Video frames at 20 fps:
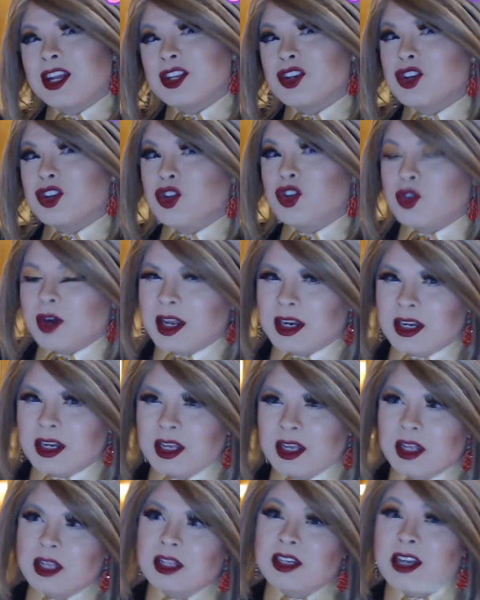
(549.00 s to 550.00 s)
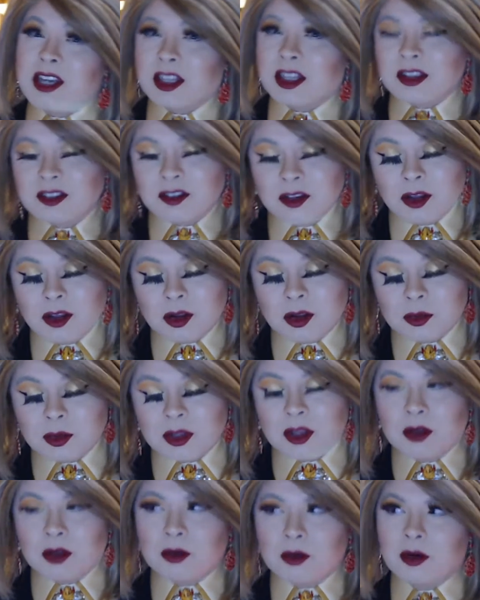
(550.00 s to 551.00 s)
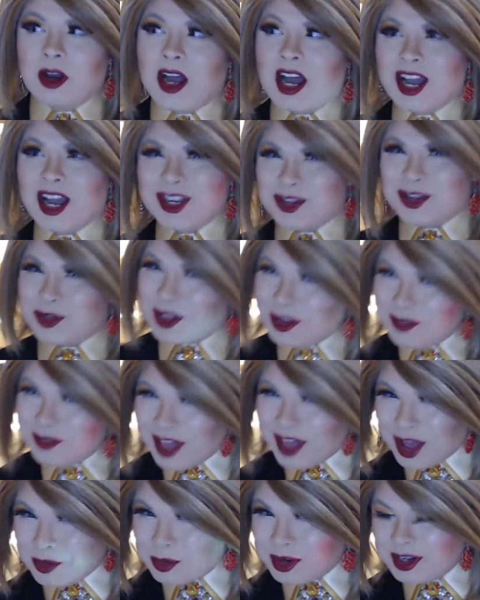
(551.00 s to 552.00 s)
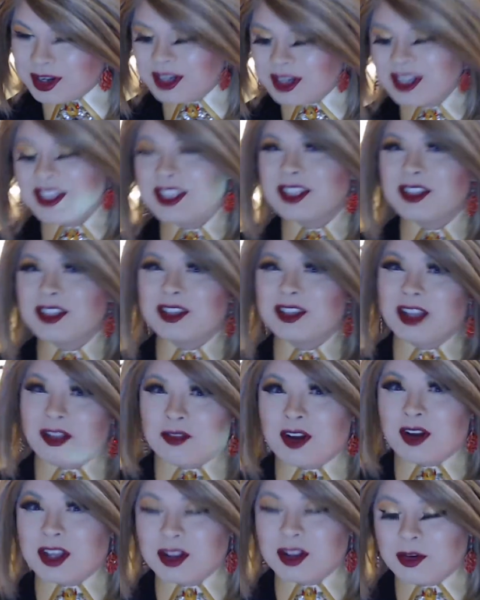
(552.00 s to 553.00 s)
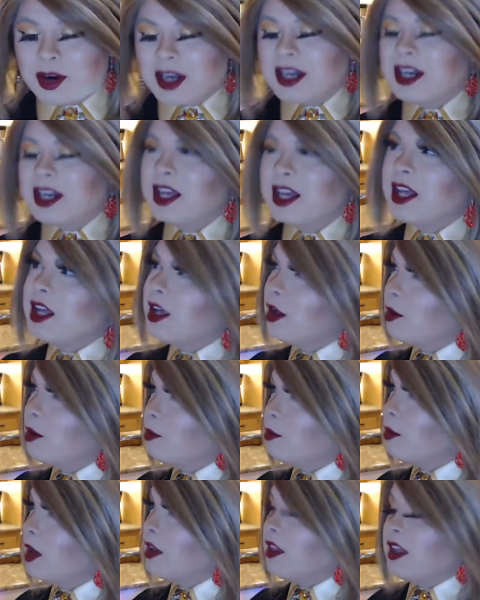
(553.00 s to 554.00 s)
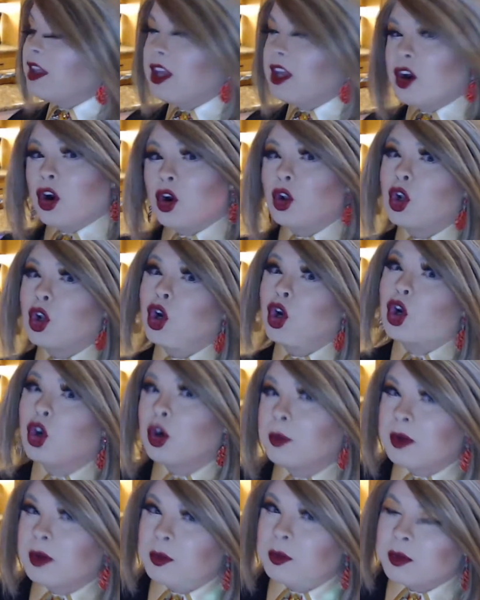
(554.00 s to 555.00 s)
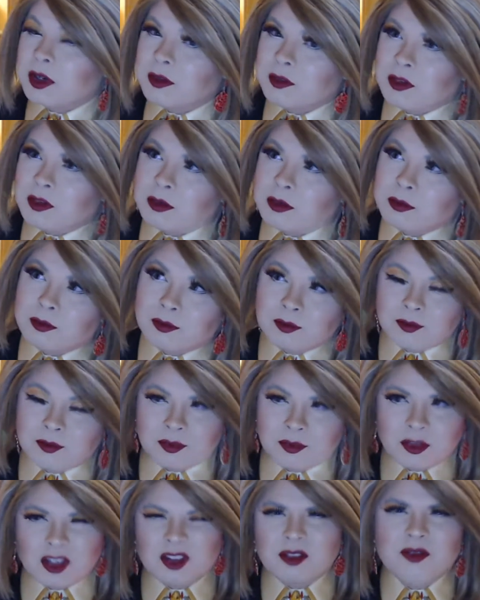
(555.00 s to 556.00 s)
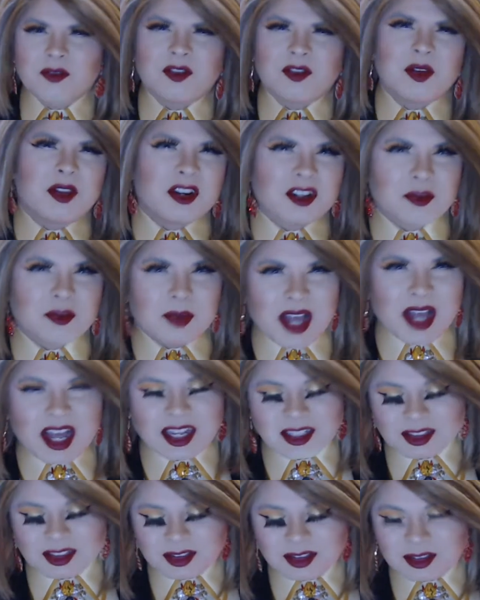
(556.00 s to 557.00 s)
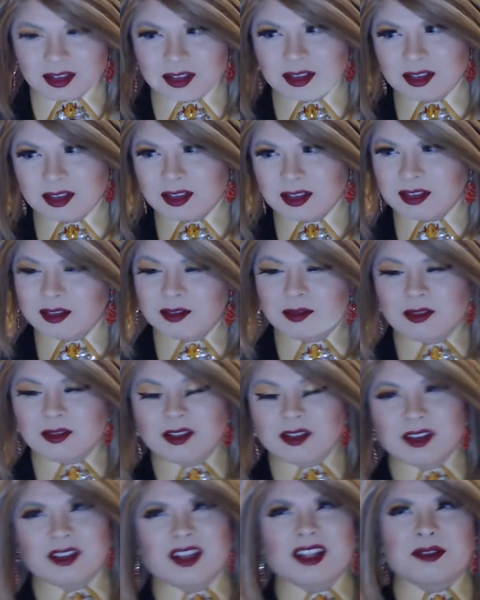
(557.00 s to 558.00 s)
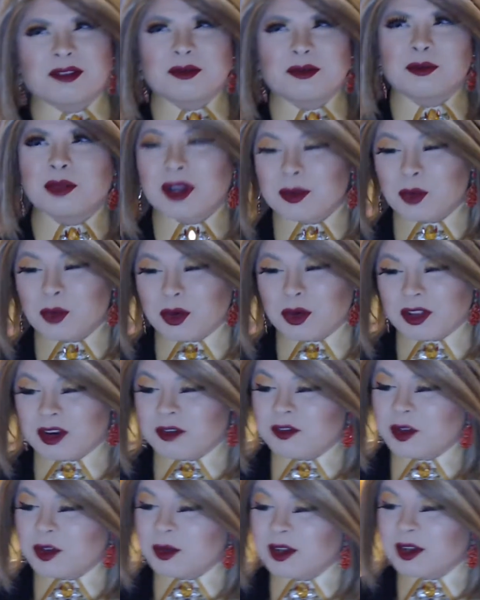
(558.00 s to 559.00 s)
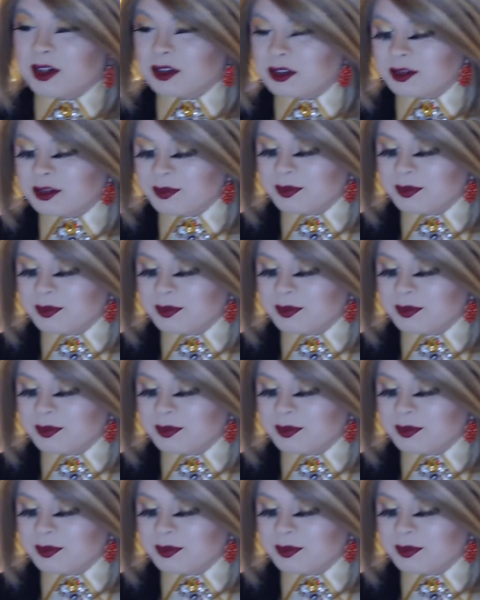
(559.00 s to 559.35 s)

Dredd. Not the Stallone one, though. I do love that one. It's fucking great. But the Karl Urban one from a few years back. Like, probably more than a few years.